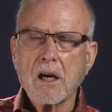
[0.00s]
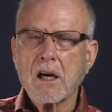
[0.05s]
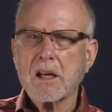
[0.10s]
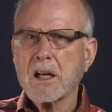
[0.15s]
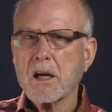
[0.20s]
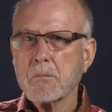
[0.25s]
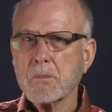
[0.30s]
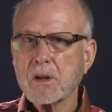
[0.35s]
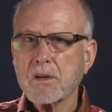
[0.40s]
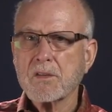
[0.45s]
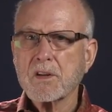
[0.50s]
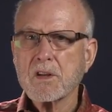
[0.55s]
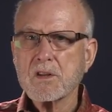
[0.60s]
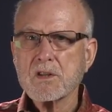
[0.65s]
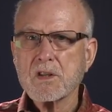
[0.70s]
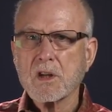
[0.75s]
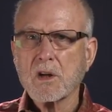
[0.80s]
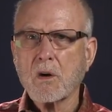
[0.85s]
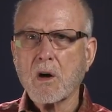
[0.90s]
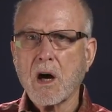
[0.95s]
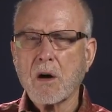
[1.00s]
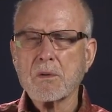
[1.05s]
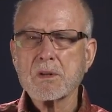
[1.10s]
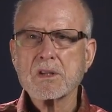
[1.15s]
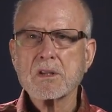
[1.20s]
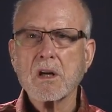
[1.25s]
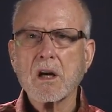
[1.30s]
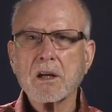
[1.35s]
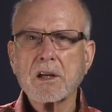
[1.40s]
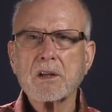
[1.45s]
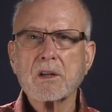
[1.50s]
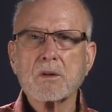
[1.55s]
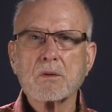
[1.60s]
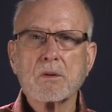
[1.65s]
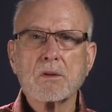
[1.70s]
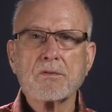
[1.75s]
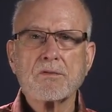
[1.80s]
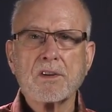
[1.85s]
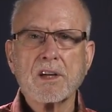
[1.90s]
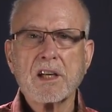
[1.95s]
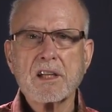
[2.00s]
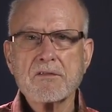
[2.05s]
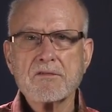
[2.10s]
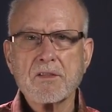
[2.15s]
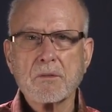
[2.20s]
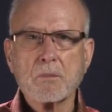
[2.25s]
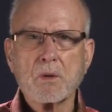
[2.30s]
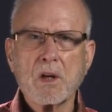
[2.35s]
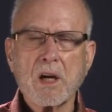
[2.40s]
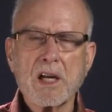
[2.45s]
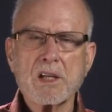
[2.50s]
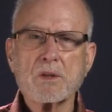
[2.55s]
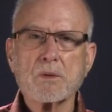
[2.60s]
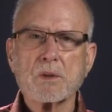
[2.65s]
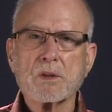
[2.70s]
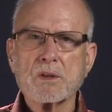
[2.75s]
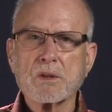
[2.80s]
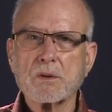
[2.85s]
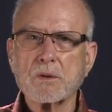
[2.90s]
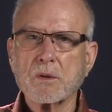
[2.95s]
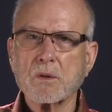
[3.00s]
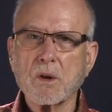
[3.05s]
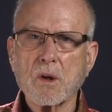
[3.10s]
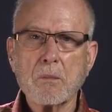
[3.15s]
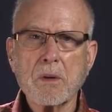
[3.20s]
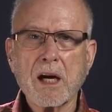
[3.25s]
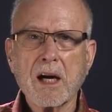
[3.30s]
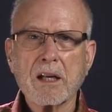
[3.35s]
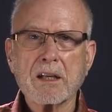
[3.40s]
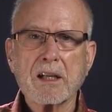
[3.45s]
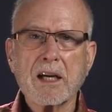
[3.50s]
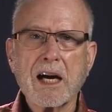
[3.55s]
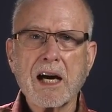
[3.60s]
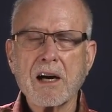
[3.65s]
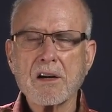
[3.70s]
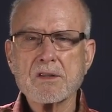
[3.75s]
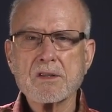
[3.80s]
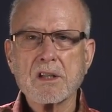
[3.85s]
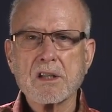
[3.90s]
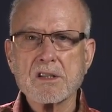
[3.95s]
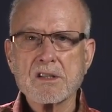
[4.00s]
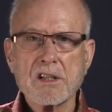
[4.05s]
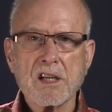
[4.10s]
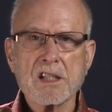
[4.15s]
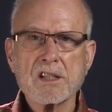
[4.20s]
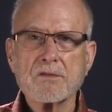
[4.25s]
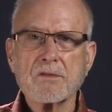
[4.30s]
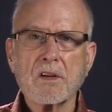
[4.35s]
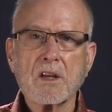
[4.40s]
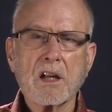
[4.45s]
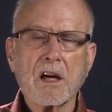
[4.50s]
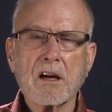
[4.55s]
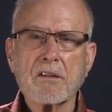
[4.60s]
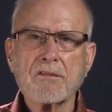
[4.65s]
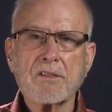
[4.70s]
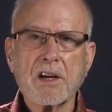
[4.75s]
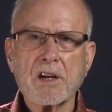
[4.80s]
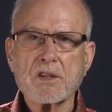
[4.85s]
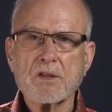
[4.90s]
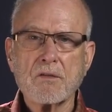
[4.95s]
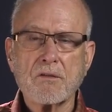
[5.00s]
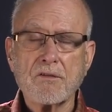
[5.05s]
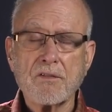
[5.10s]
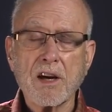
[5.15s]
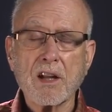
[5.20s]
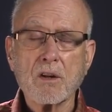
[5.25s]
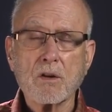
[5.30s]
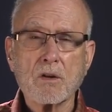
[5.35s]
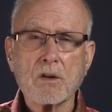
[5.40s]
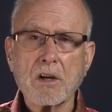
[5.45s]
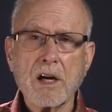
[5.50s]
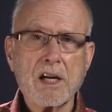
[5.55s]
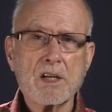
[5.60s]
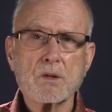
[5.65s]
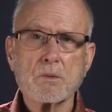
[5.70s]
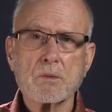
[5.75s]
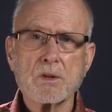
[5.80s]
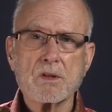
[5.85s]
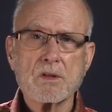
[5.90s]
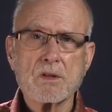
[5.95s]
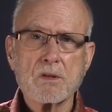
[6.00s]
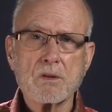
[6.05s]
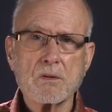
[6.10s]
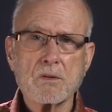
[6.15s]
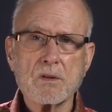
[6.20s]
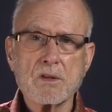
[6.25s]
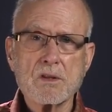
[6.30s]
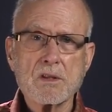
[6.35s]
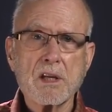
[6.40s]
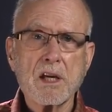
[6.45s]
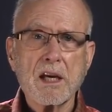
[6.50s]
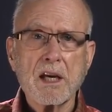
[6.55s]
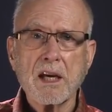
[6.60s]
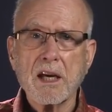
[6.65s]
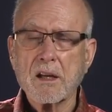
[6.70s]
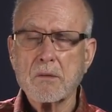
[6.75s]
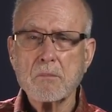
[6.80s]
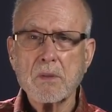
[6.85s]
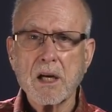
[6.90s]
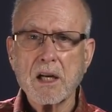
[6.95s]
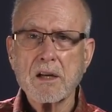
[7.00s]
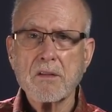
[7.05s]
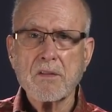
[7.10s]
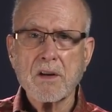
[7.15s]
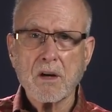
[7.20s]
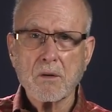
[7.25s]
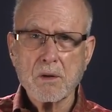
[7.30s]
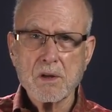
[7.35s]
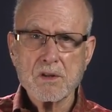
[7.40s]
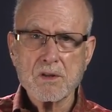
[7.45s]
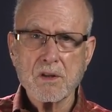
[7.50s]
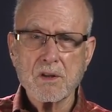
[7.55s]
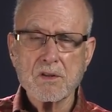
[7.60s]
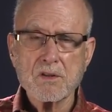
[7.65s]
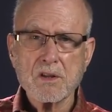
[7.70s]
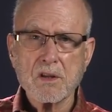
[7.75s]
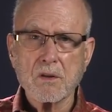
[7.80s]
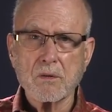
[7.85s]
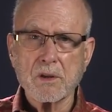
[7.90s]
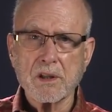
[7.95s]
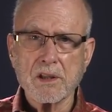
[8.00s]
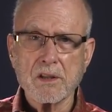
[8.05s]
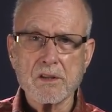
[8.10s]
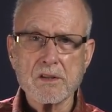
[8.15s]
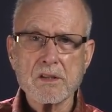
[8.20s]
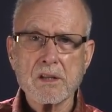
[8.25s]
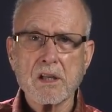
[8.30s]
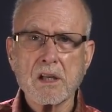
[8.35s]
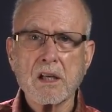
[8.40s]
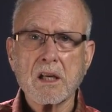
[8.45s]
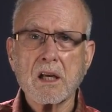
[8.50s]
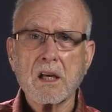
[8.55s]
A number of years ago, I was talking to a friend from graduate school about how successful our fellow graduate students had been in their research careers.